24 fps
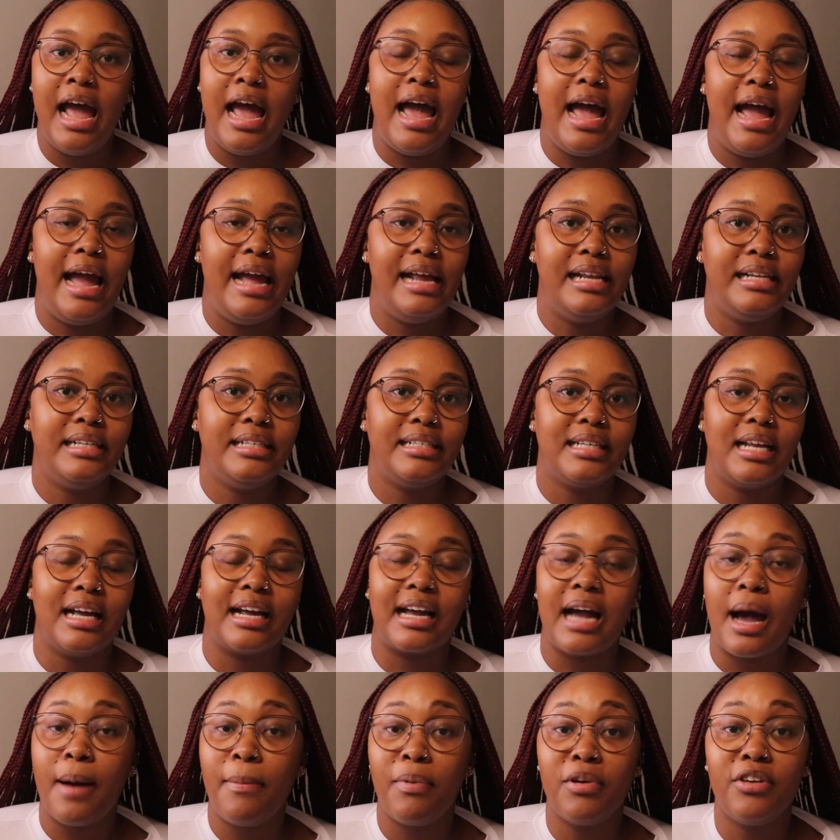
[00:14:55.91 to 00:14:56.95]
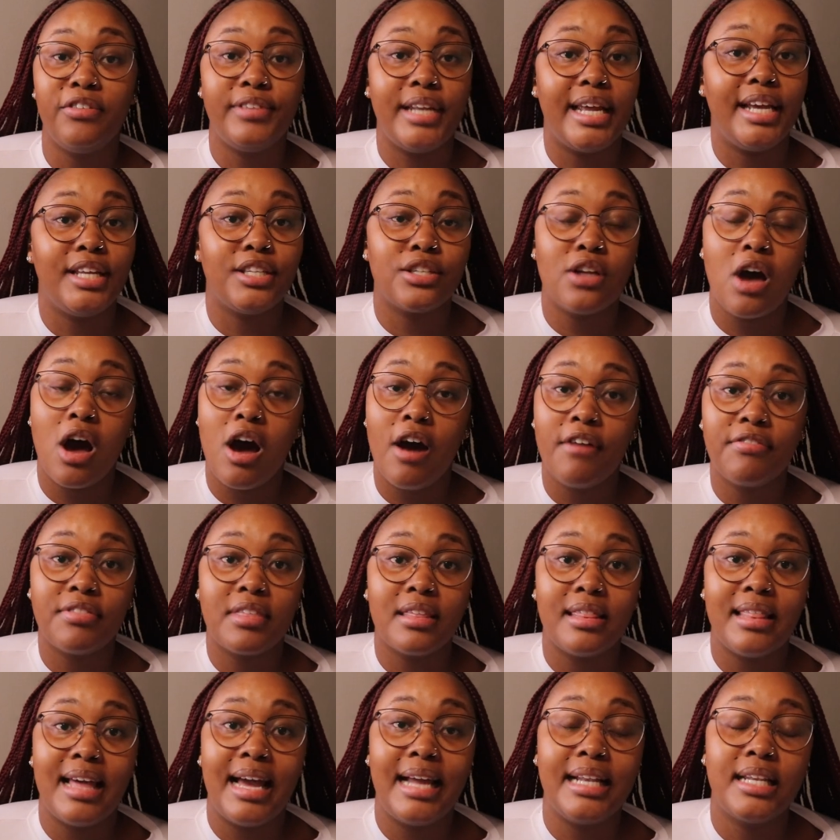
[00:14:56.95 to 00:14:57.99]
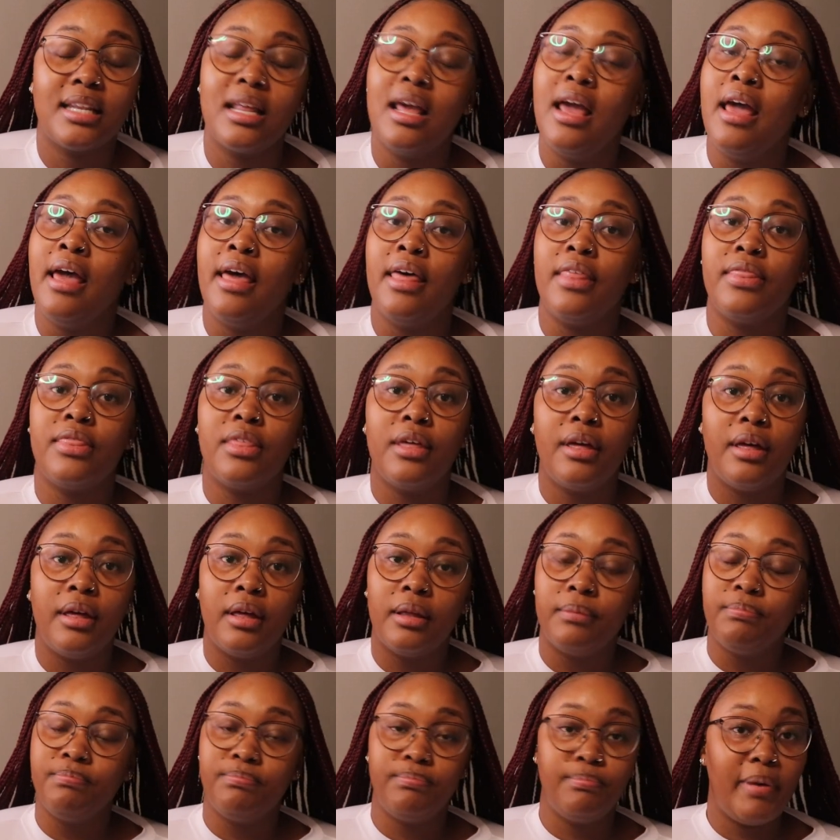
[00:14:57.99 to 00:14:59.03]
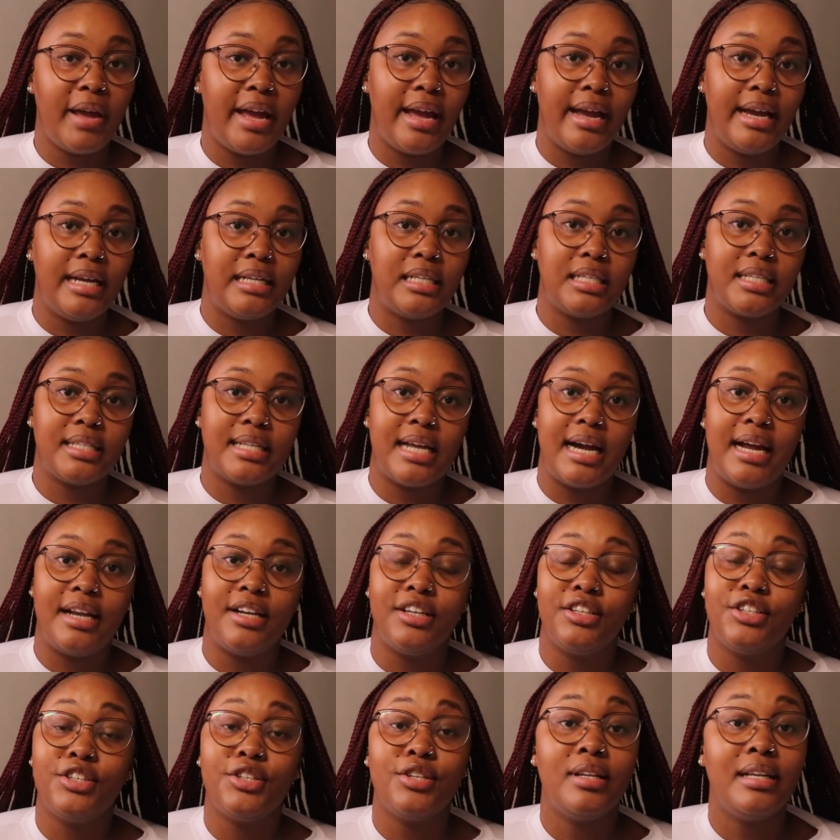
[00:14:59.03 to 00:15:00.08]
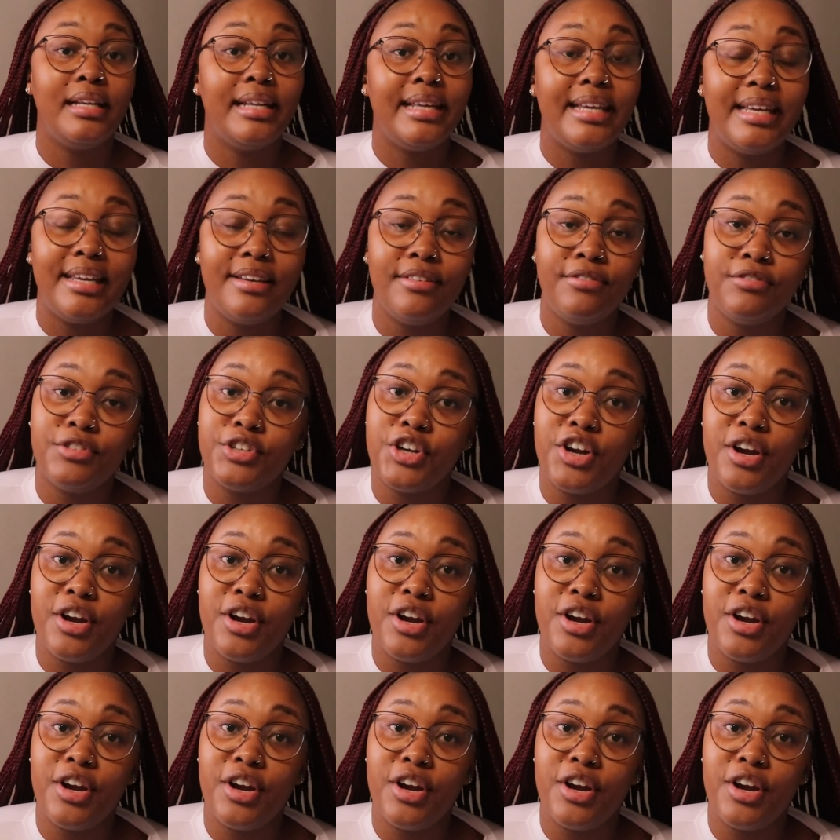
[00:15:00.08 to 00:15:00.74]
And a couple of days after that, the pair decided to leave